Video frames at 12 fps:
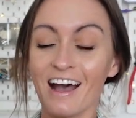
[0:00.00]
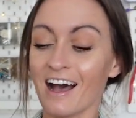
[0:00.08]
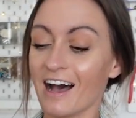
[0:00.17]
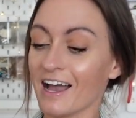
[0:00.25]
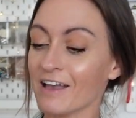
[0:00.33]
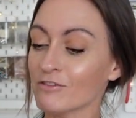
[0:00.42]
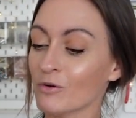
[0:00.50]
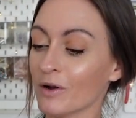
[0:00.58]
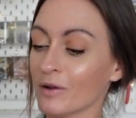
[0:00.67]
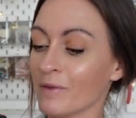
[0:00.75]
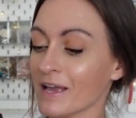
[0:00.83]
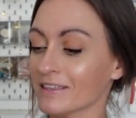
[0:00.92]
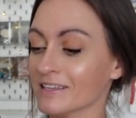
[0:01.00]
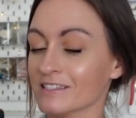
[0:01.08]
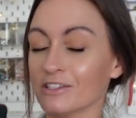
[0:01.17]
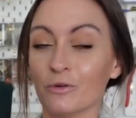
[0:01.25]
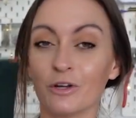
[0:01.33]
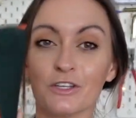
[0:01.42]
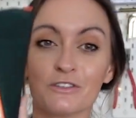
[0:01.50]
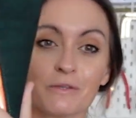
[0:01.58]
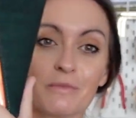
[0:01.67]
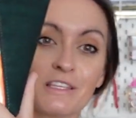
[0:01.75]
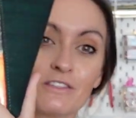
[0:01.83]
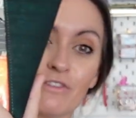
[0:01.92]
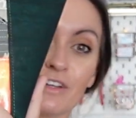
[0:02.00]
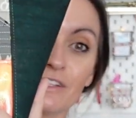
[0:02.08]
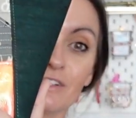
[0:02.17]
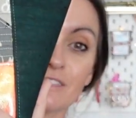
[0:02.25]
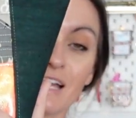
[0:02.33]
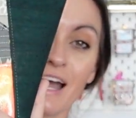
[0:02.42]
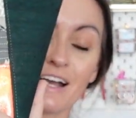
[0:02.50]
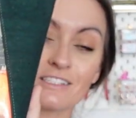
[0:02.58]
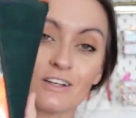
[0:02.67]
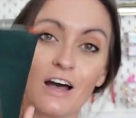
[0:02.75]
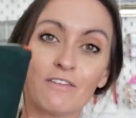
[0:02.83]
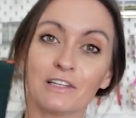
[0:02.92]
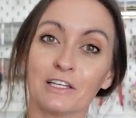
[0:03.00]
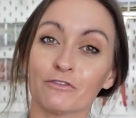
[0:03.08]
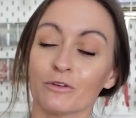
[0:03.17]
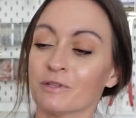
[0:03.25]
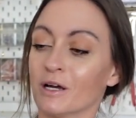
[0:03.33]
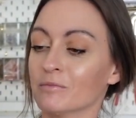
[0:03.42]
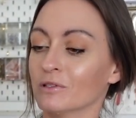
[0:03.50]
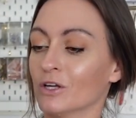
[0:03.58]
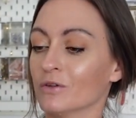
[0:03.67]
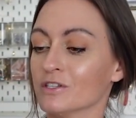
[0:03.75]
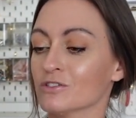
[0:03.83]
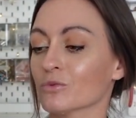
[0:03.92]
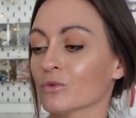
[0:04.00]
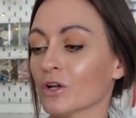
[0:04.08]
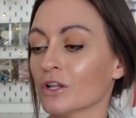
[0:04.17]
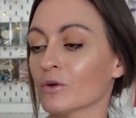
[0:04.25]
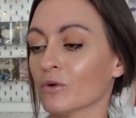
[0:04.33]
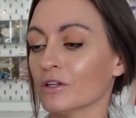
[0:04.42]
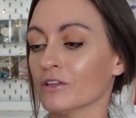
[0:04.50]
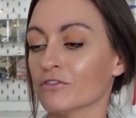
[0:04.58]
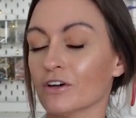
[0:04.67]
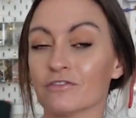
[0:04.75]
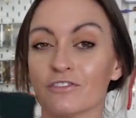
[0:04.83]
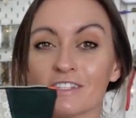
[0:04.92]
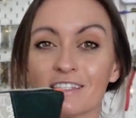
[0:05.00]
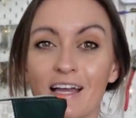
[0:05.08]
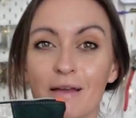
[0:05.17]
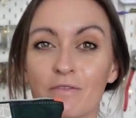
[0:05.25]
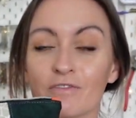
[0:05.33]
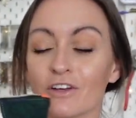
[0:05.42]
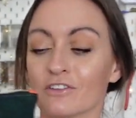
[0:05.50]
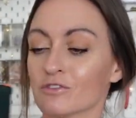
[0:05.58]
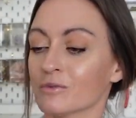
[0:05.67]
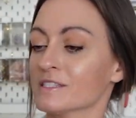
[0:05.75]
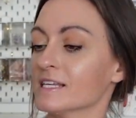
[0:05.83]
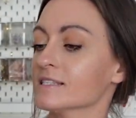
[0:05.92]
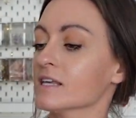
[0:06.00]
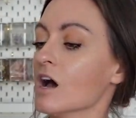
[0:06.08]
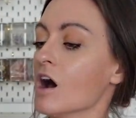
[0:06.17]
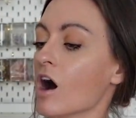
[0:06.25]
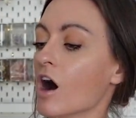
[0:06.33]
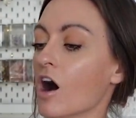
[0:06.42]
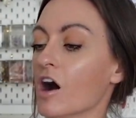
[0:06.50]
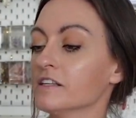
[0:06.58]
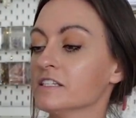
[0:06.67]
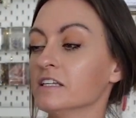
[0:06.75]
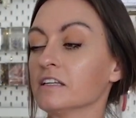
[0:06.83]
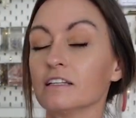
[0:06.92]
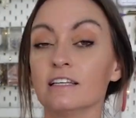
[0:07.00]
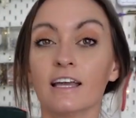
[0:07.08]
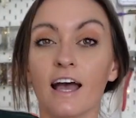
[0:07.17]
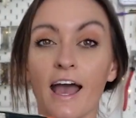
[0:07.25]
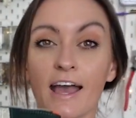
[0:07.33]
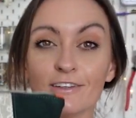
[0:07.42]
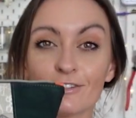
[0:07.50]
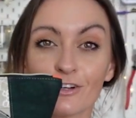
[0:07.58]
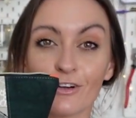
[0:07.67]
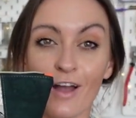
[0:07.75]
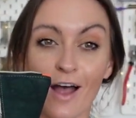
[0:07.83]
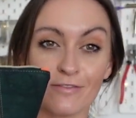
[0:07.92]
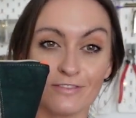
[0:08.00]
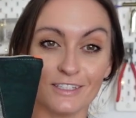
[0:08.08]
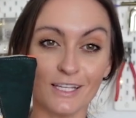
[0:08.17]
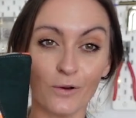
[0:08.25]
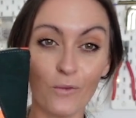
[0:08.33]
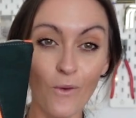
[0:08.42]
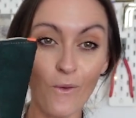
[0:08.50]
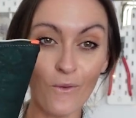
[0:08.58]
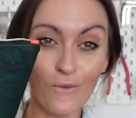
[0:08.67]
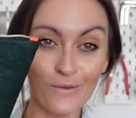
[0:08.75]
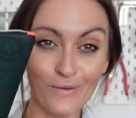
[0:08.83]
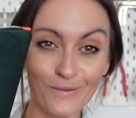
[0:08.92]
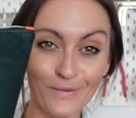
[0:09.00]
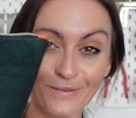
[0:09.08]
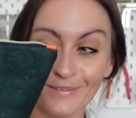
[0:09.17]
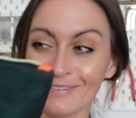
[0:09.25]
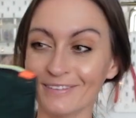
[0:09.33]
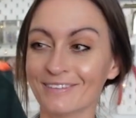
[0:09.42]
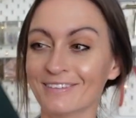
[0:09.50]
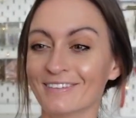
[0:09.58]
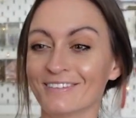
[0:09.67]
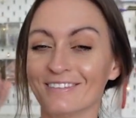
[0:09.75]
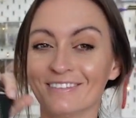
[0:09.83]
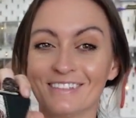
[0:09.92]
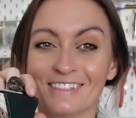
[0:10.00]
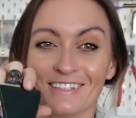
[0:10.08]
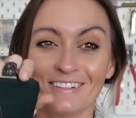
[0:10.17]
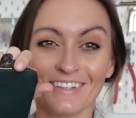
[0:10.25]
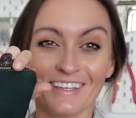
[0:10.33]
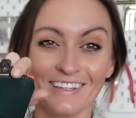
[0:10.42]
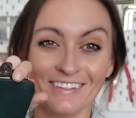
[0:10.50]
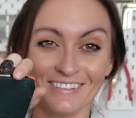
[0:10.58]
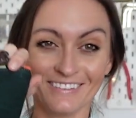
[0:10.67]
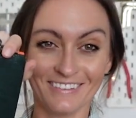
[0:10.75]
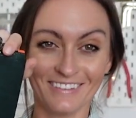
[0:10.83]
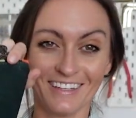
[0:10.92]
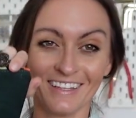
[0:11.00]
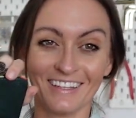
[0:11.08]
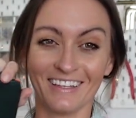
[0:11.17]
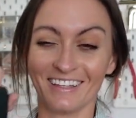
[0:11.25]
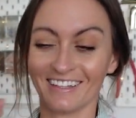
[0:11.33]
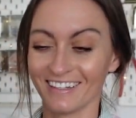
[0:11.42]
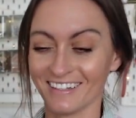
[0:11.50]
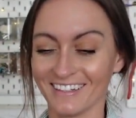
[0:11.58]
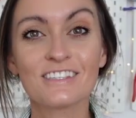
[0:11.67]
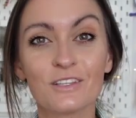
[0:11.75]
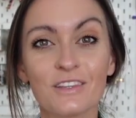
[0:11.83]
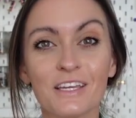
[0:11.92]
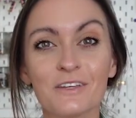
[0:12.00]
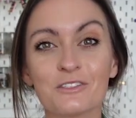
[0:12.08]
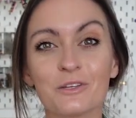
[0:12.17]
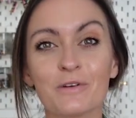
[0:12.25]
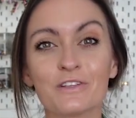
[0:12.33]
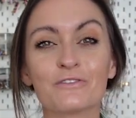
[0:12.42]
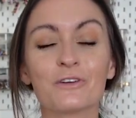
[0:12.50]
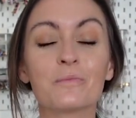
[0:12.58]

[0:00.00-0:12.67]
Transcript: If you want to make this and you want to use some of these fun little tags, I'll have a link for them down below. These are really, really fun for this time of year. This one says, hauntingly handcrafted. Ooh, so cute. So thank you so much for